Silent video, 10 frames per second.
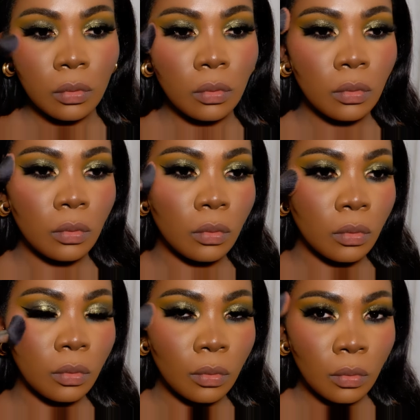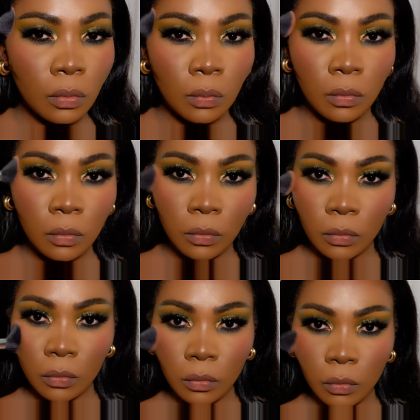
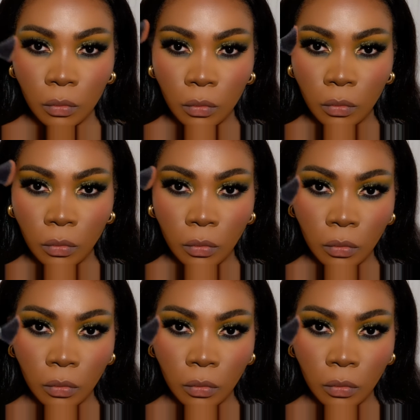Nobody speaks.